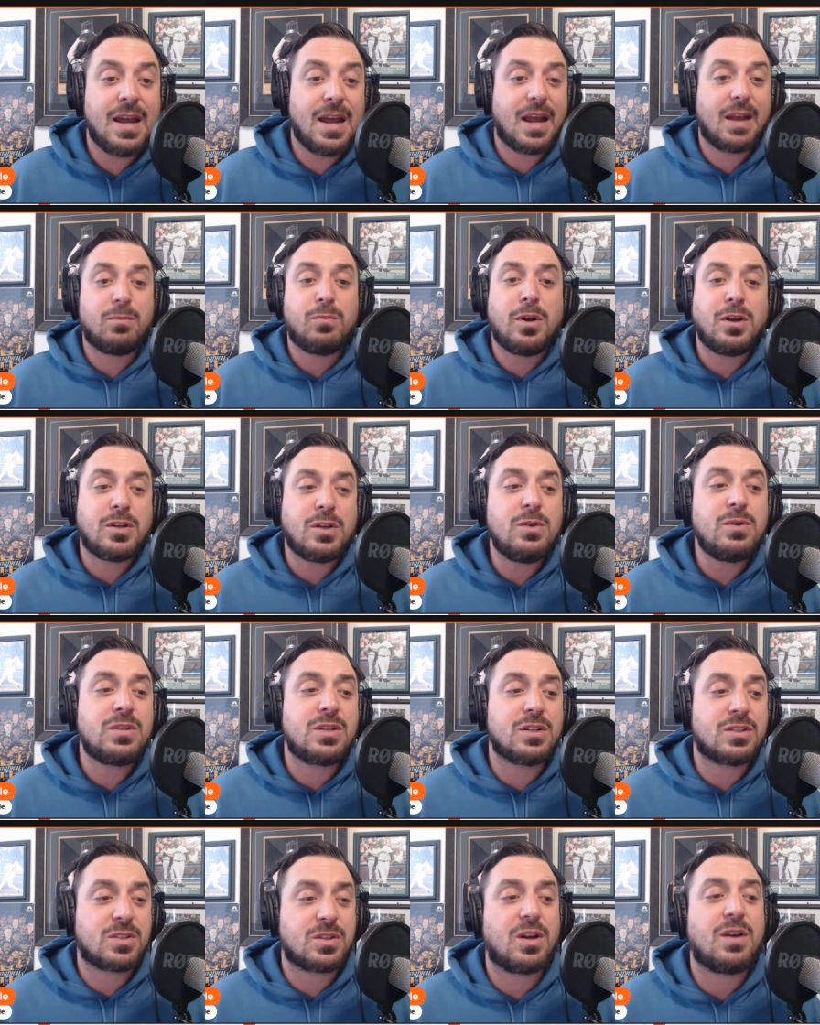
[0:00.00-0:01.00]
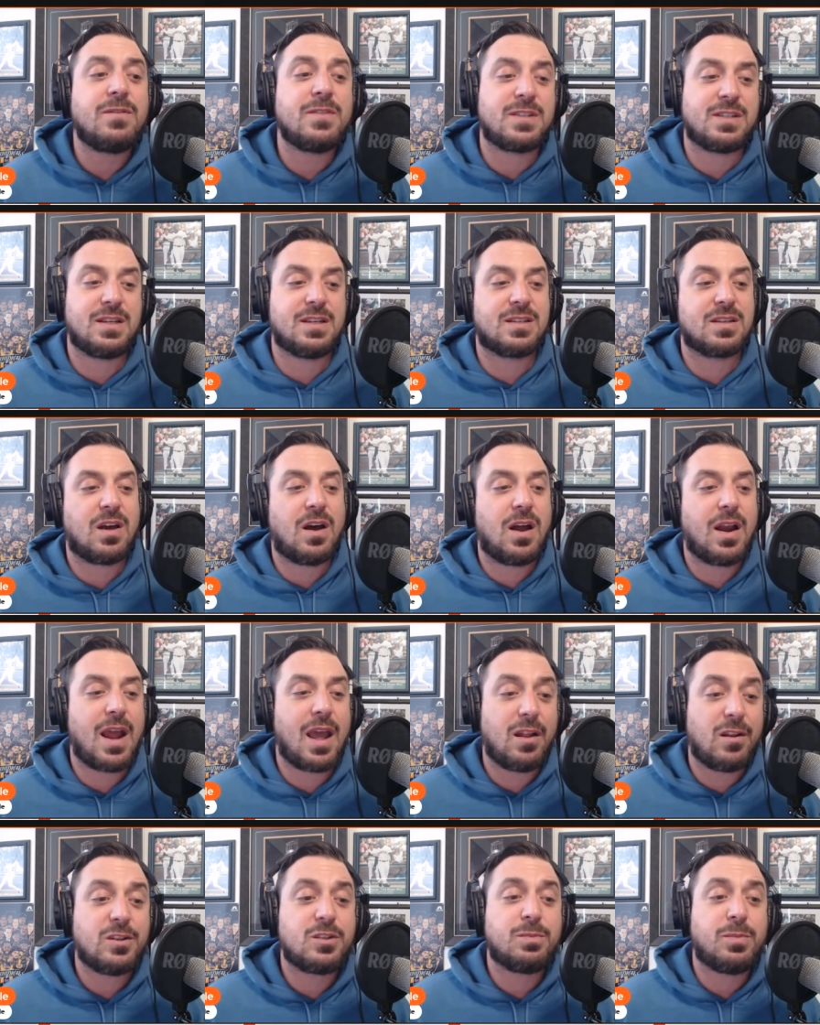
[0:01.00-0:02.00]
And reduced services on
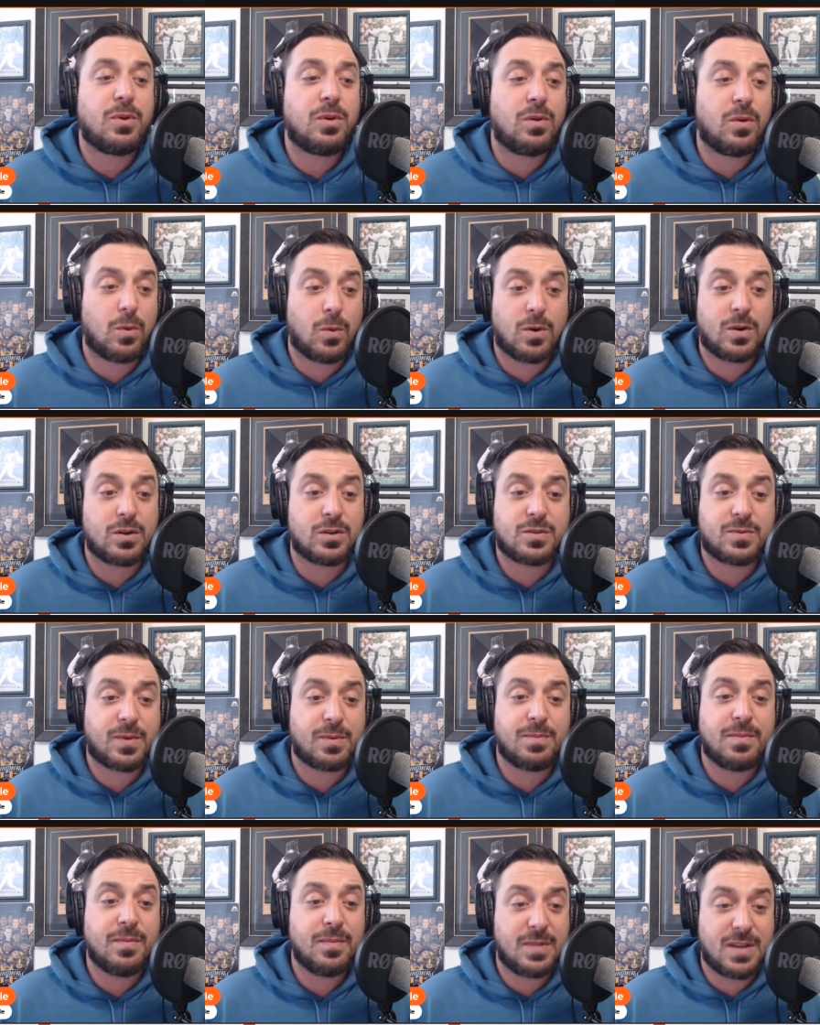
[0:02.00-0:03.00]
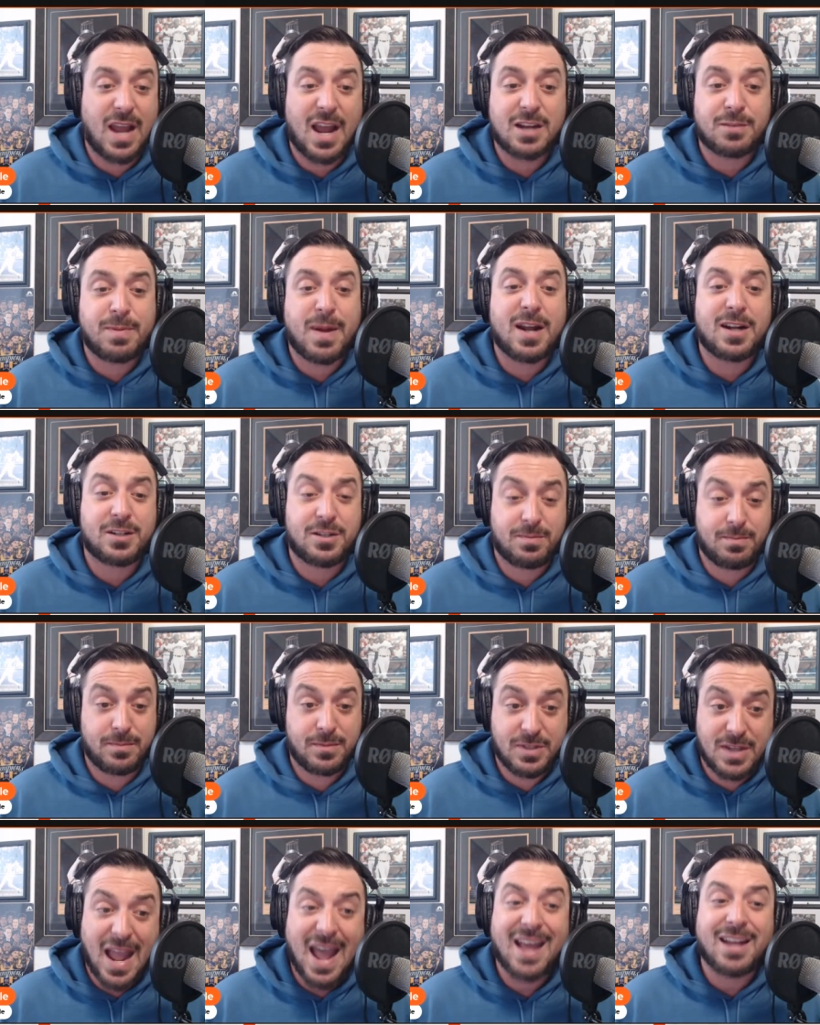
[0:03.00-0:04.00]
eligible orders from Dash
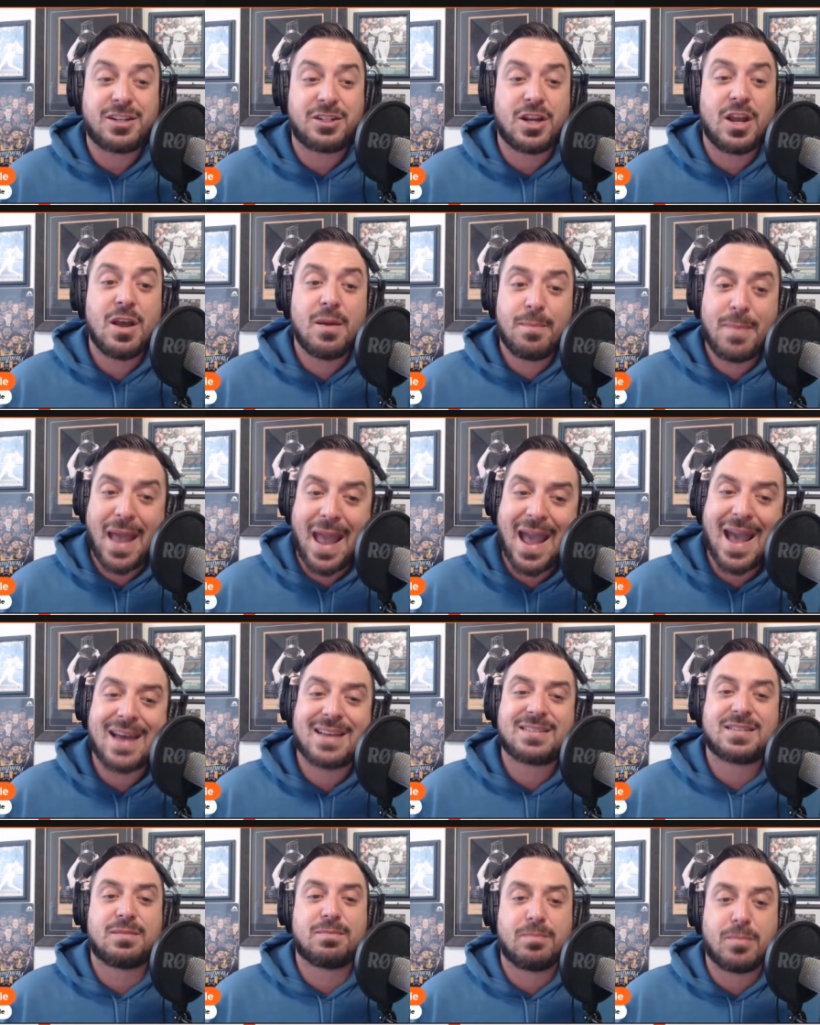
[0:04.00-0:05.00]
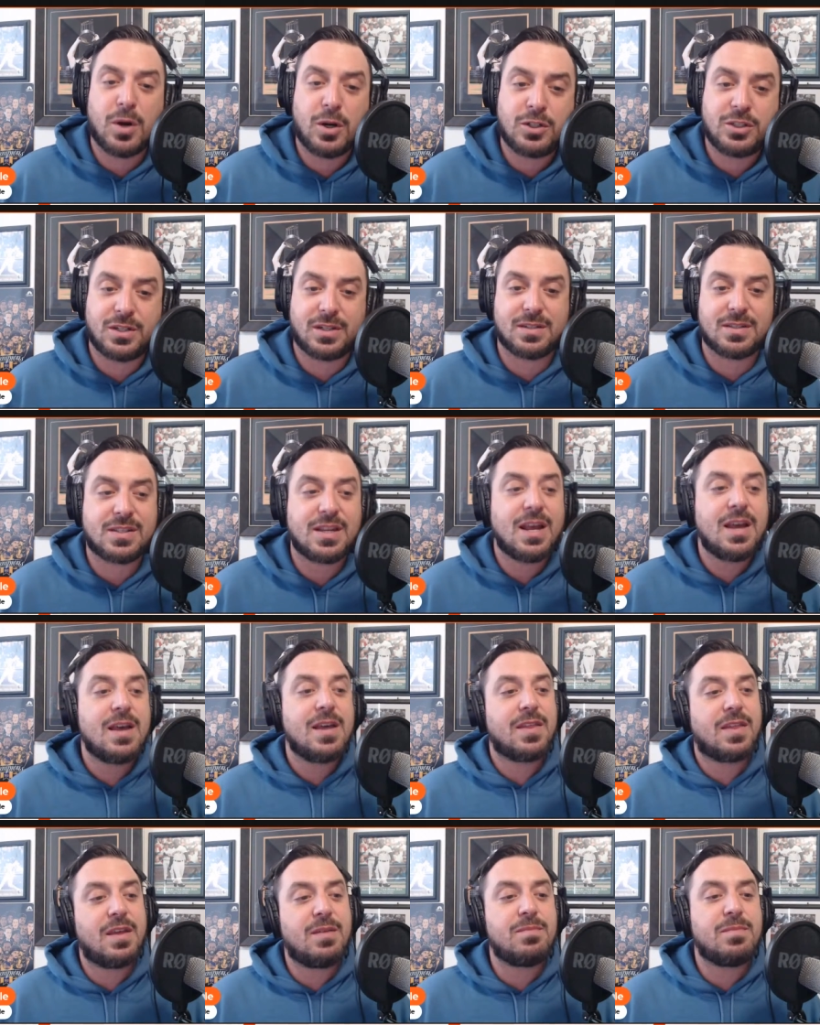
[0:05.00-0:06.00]
Pass merchants
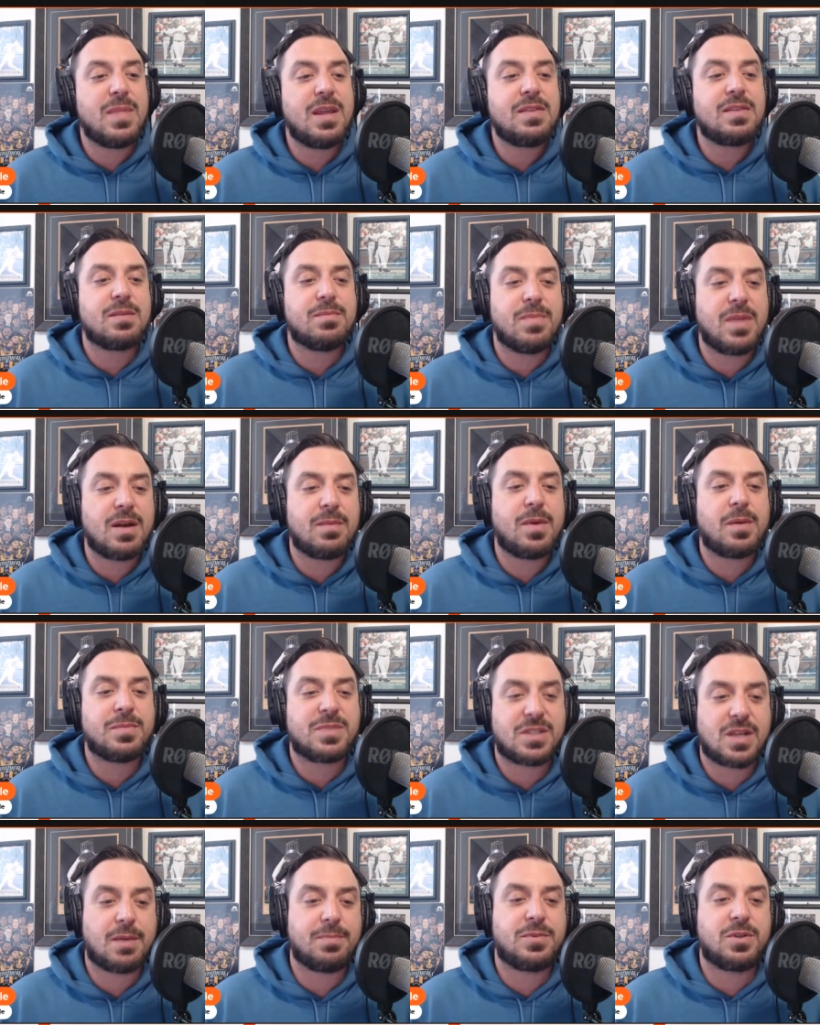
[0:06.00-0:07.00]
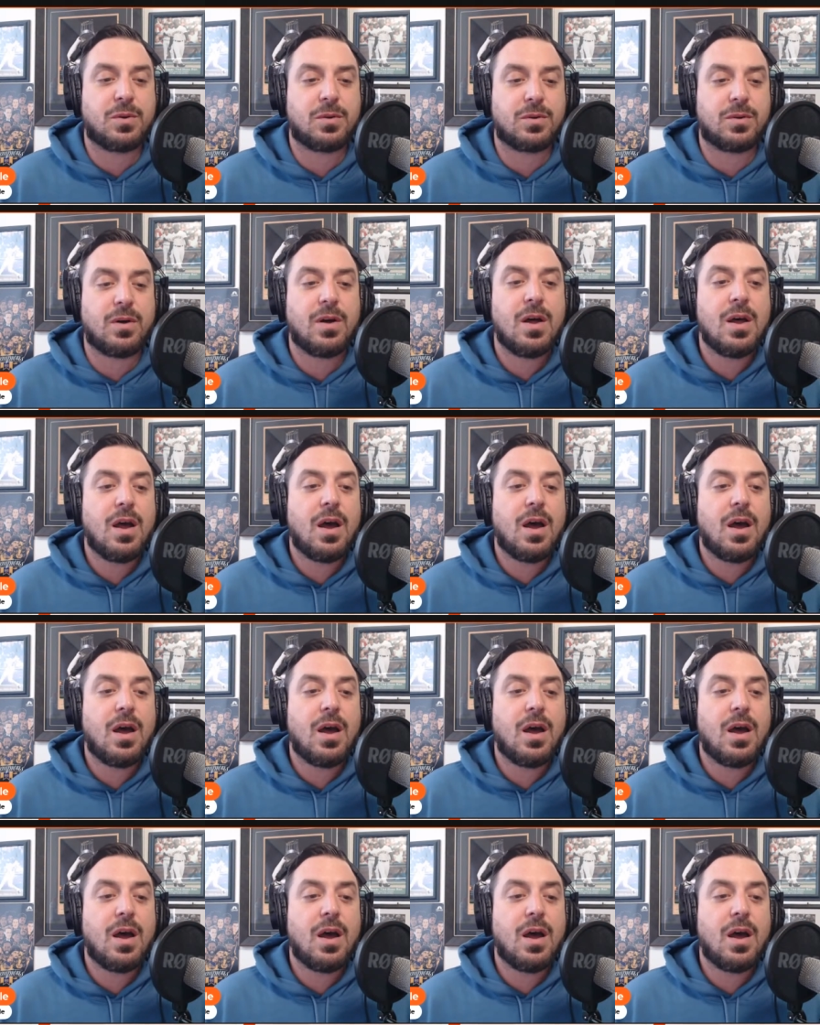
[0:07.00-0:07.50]
that meet the minimum subtotal.